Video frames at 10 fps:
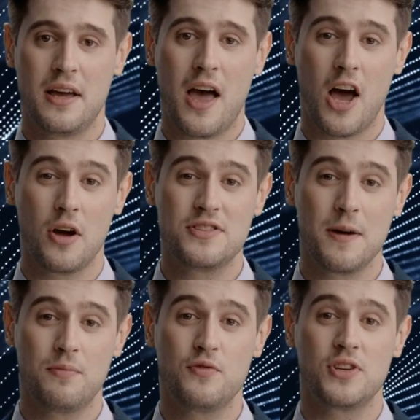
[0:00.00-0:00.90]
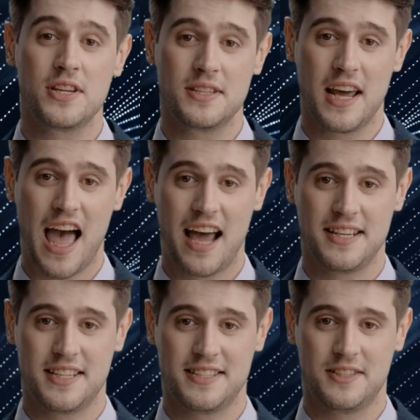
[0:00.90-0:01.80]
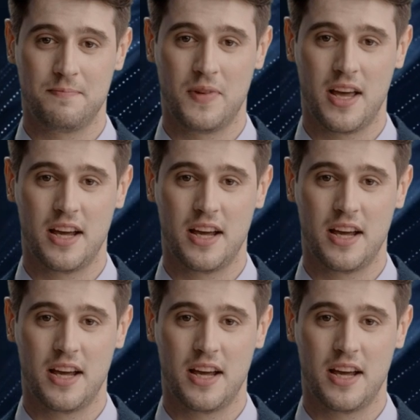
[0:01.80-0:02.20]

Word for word: Uh, step 3. Add eSIM.